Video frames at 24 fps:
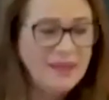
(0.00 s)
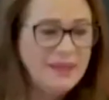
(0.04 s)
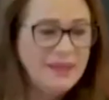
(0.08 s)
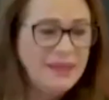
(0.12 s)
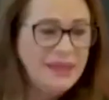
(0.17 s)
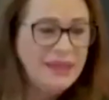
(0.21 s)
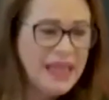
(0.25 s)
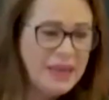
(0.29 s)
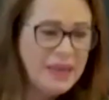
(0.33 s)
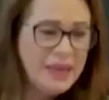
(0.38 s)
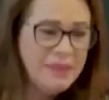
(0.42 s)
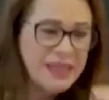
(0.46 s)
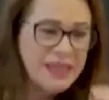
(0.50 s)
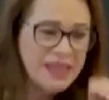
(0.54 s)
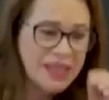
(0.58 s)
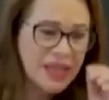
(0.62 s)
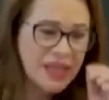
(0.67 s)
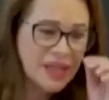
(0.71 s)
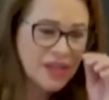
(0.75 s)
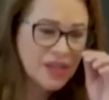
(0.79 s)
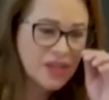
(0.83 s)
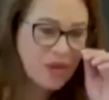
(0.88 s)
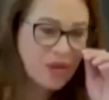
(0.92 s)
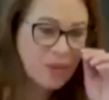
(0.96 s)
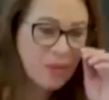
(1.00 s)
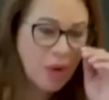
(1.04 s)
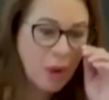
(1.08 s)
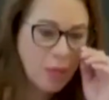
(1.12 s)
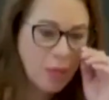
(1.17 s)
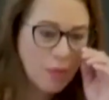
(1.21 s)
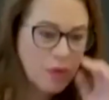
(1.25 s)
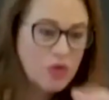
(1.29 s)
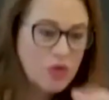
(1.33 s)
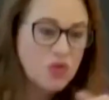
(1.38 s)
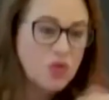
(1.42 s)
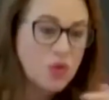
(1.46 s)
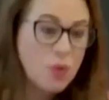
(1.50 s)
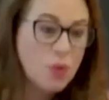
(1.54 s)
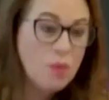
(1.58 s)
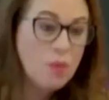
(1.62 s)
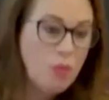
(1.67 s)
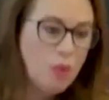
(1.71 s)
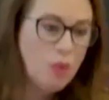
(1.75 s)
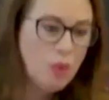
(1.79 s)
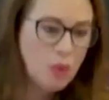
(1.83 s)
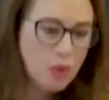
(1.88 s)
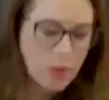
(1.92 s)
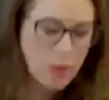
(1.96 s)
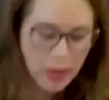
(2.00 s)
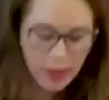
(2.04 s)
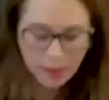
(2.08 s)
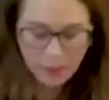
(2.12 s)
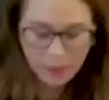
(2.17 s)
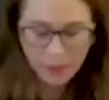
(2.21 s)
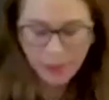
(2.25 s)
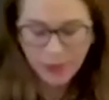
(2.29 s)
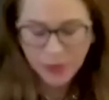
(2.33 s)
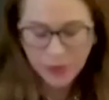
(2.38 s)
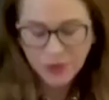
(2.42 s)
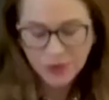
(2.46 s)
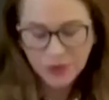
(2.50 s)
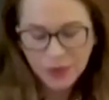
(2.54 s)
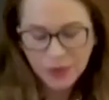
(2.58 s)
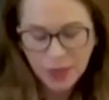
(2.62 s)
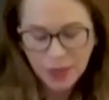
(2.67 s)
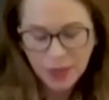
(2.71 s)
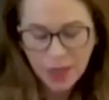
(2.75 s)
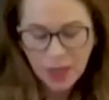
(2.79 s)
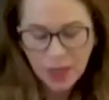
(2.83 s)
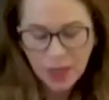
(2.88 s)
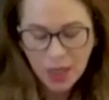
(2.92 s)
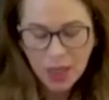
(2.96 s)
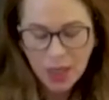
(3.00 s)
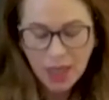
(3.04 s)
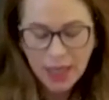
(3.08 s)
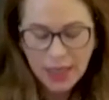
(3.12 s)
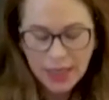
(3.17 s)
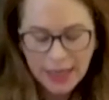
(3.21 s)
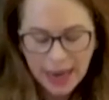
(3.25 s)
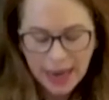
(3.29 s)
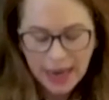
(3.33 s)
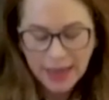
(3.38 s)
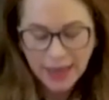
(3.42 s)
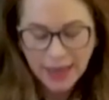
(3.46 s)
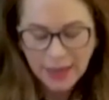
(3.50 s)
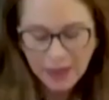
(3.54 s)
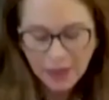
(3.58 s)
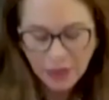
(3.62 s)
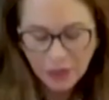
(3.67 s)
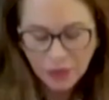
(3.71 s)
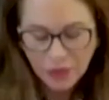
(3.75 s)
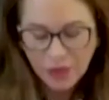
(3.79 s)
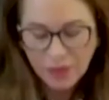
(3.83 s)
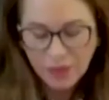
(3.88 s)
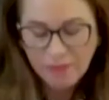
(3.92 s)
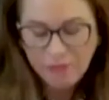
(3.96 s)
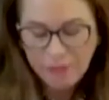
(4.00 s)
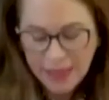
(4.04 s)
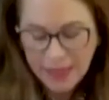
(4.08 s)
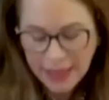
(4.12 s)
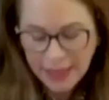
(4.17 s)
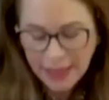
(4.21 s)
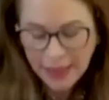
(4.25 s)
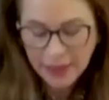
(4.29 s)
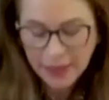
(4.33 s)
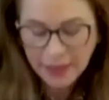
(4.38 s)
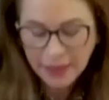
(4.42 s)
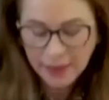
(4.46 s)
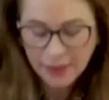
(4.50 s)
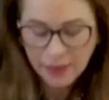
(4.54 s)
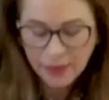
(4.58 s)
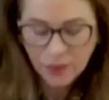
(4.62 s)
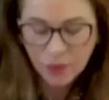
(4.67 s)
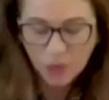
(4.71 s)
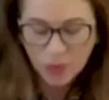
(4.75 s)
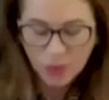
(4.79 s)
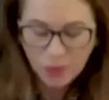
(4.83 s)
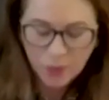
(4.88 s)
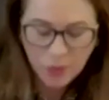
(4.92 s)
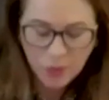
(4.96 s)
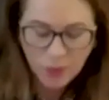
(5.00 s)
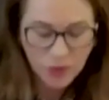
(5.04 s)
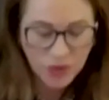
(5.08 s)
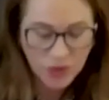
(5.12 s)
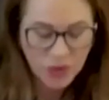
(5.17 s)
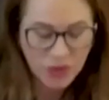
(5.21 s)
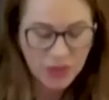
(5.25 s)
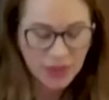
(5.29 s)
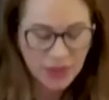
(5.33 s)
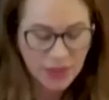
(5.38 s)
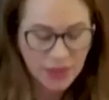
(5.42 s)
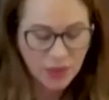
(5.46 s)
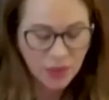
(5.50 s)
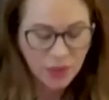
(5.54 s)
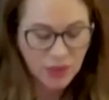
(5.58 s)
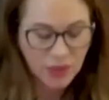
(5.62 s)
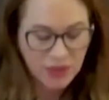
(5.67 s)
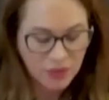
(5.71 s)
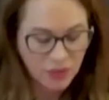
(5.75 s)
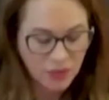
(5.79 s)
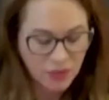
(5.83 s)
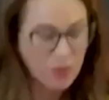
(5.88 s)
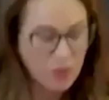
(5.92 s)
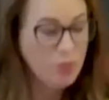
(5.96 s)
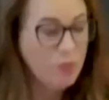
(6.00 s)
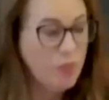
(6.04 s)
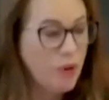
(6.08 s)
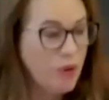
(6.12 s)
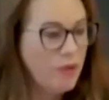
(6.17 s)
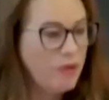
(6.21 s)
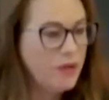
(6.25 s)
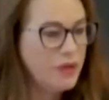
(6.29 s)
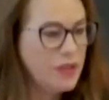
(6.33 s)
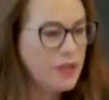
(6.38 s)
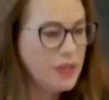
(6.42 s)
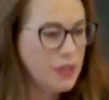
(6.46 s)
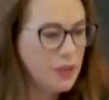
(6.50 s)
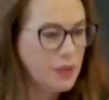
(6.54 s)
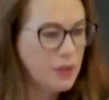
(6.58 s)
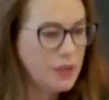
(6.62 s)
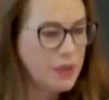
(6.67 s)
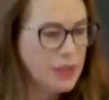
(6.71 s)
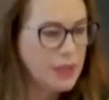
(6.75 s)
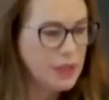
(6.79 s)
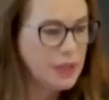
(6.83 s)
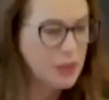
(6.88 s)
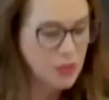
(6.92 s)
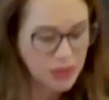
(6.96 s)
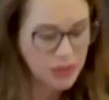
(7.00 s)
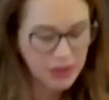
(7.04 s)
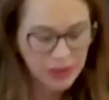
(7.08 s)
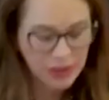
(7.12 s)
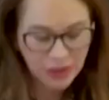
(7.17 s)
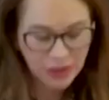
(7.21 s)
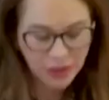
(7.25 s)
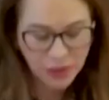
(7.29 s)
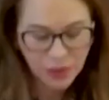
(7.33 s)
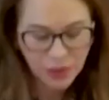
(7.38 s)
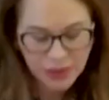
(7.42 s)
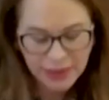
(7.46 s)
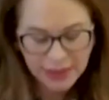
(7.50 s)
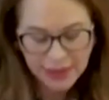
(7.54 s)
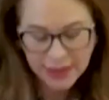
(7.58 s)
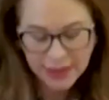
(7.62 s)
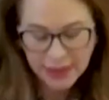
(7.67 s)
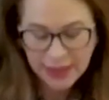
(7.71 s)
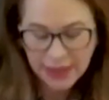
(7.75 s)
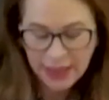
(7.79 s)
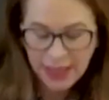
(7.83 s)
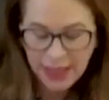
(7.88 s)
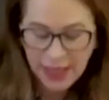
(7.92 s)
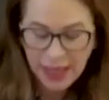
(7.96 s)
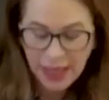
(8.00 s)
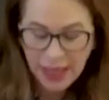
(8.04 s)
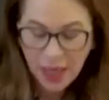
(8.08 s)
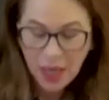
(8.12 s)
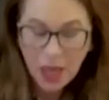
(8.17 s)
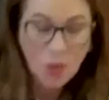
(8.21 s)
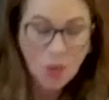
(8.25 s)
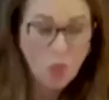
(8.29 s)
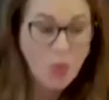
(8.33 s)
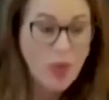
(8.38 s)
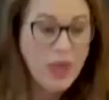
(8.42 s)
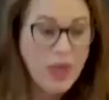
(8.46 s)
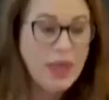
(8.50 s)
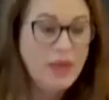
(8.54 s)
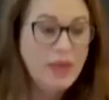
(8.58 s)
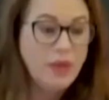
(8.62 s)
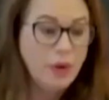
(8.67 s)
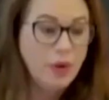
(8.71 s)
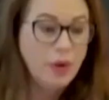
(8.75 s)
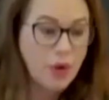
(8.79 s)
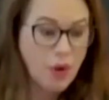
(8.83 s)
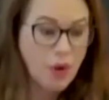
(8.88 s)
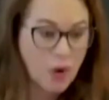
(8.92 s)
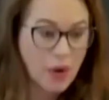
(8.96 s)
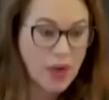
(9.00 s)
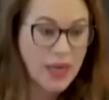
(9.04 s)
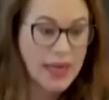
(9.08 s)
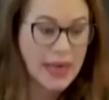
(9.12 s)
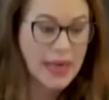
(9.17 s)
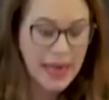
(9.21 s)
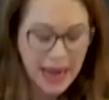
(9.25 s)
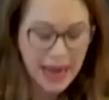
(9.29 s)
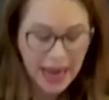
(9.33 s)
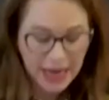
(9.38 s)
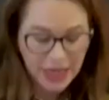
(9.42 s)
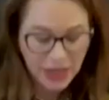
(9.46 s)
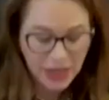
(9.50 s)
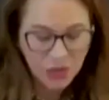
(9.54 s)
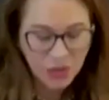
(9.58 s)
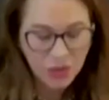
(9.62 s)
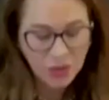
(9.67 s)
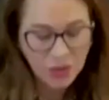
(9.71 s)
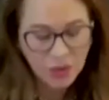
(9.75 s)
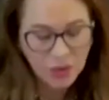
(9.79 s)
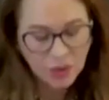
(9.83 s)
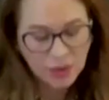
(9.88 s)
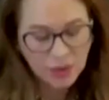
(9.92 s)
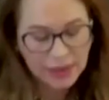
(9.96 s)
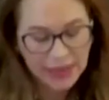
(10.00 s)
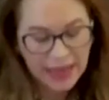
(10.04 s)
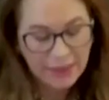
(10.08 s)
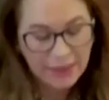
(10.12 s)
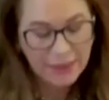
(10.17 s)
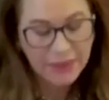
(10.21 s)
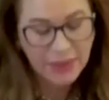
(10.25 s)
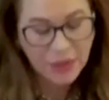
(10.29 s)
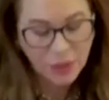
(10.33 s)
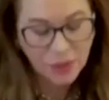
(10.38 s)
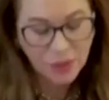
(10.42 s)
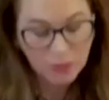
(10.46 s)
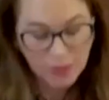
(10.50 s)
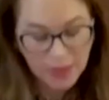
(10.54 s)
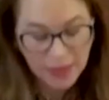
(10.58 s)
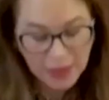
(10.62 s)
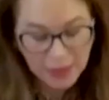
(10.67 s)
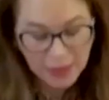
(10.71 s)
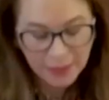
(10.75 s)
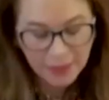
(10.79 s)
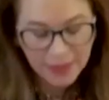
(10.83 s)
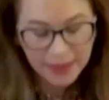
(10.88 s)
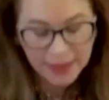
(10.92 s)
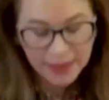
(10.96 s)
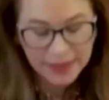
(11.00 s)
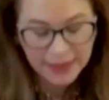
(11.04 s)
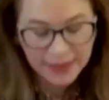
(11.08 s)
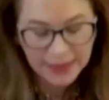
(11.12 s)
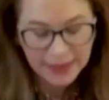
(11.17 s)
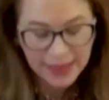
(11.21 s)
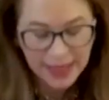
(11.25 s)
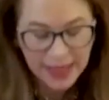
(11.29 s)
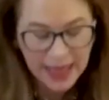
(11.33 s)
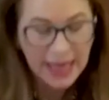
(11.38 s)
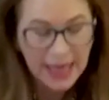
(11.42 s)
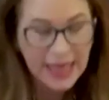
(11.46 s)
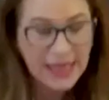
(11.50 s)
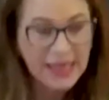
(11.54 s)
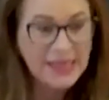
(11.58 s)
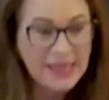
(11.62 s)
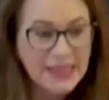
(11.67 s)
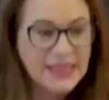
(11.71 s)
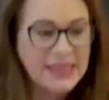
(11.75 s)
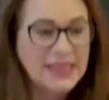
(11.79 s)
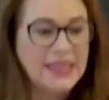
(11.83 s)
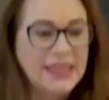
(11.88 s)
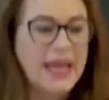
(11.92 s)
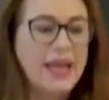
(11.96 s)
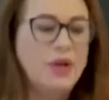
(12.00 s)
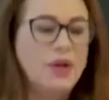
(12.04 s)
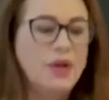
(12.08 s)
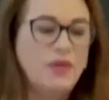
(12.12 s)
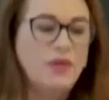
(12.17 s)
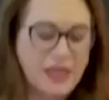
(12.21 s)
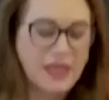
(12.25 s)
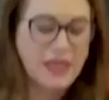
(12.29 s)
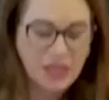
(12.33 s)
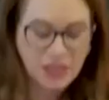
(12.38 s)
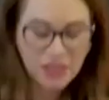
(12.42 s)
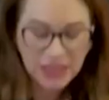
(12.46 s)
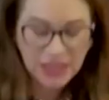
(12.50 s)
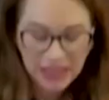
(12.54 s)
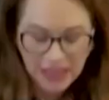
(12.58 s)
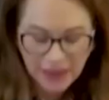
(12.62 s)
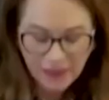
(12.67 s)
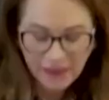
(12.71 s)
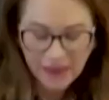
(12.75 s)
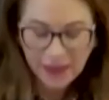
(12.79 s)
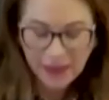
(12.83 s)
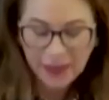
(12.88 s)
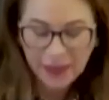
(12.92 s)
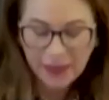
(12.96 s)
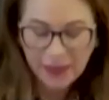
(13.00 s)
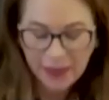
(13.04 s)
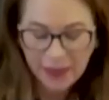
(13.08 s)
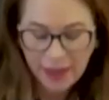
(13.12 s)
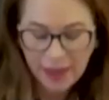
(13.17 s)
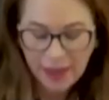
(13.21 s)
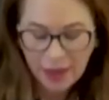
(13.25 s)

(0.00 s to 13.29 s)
Let me share some numbers, some more numbers. 93 million were pushed into extreme poverty only in 2020. With the current national climate commitments, instead of achieving